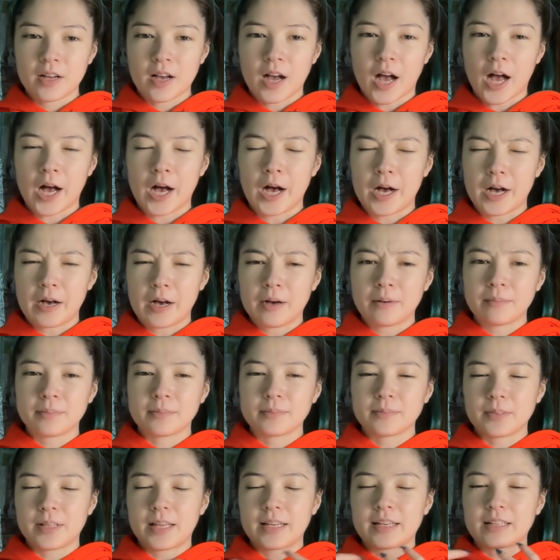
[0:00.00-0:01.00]

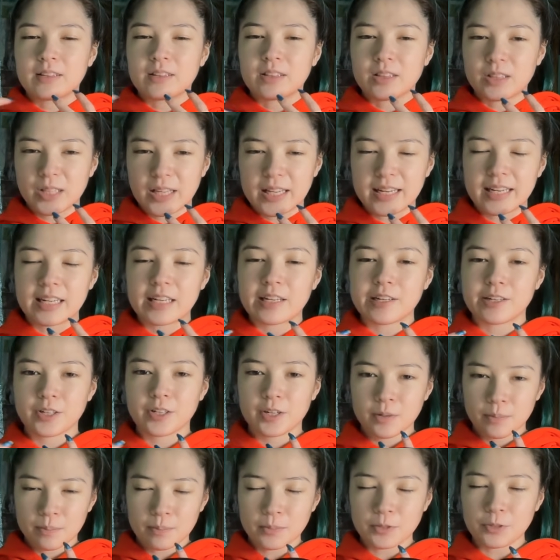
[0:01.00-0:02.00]
like
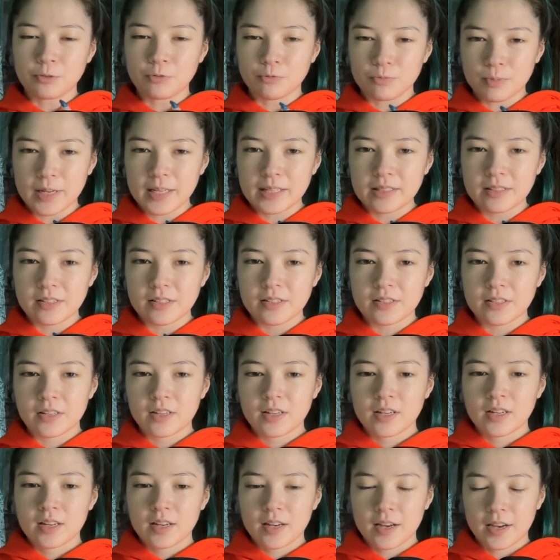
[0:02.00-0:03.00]
linear movements
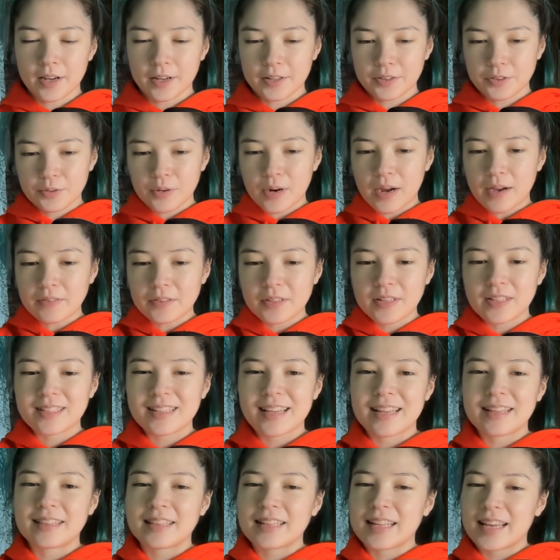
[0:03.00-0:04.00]
throughout this,
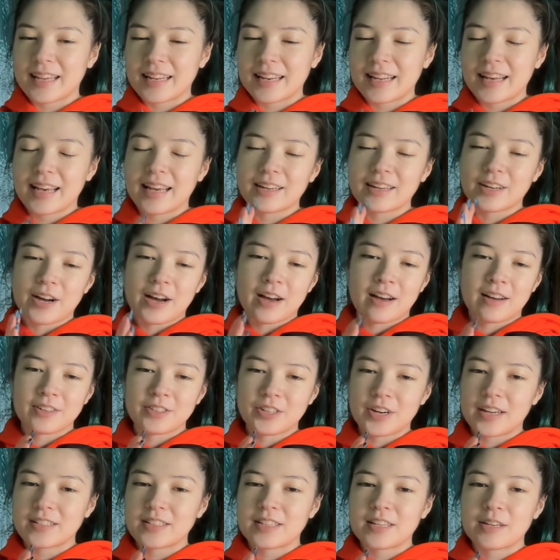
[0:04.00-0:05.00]
and then
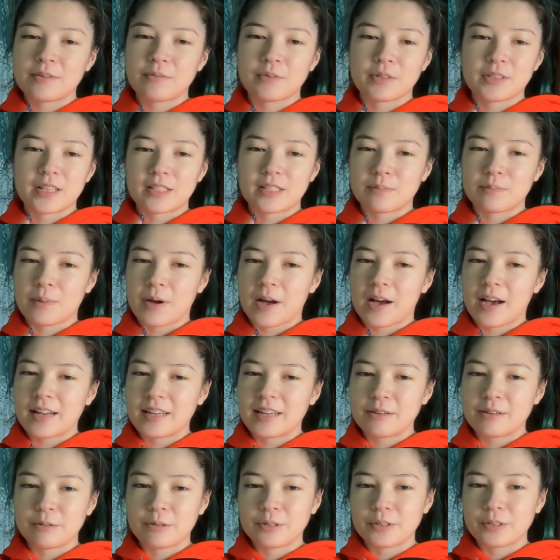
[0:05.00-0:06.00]
contrasting with this
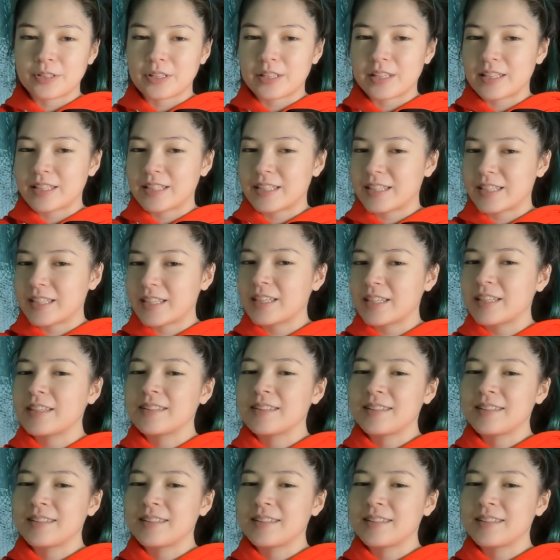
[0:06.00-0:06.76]
body roll here,